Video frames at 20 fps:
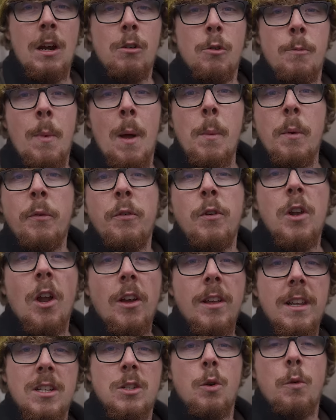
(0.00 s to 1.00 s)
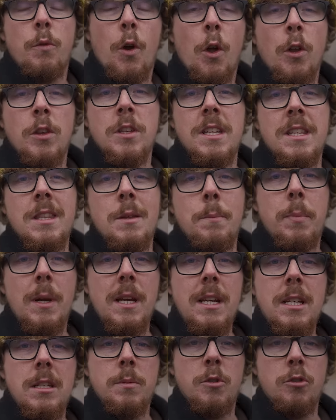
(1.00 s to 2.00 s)
Remember, if you like this sort of content, then
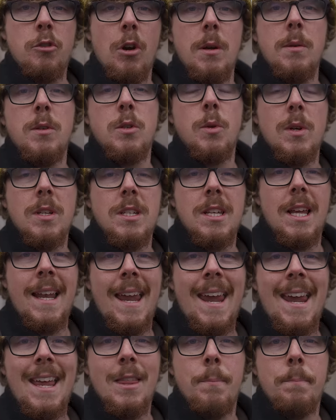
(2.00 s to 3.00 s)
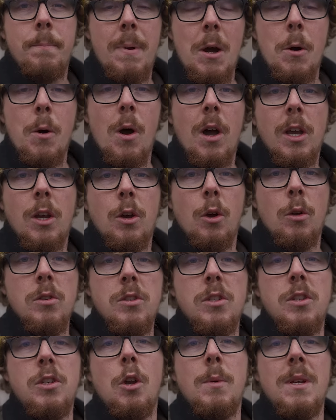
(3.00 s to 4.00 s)
please subscribe to us and hit the bell icon
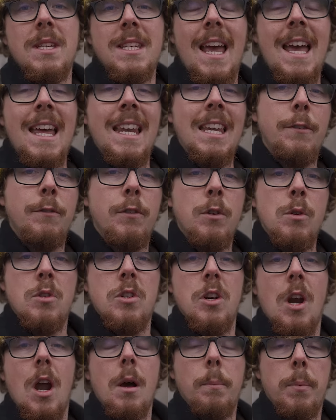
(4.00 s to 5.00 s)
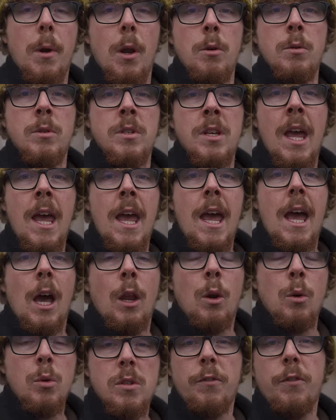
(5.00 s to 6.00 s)
so you don't miss any future uploads.
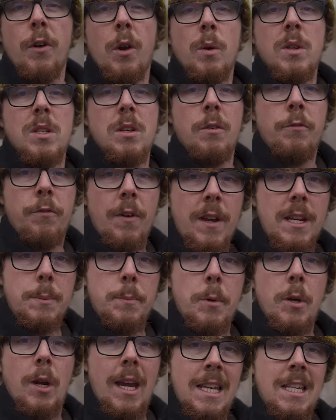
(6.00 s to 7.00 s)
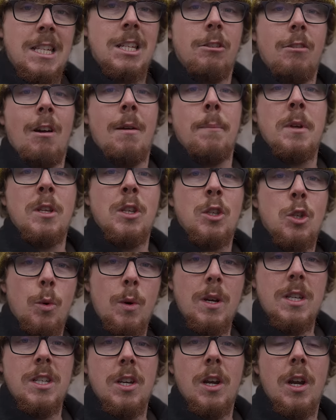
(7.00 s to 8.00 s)
And also follow us on Facebook, Instagram, and
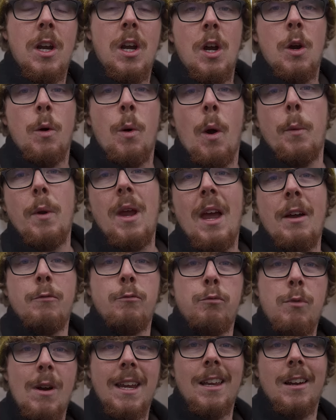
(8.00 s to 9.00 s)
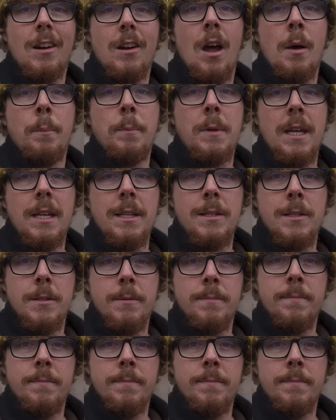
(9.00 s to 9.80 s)
Twitter, where we have regular updates.